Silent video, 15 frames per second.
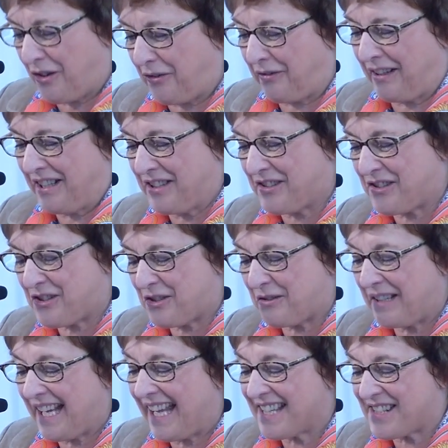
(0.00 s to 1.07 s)
of
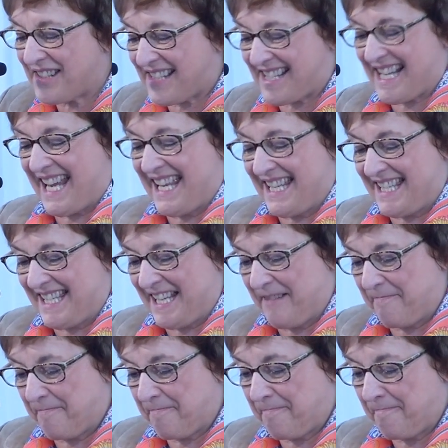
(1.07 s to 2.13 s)
industry and society.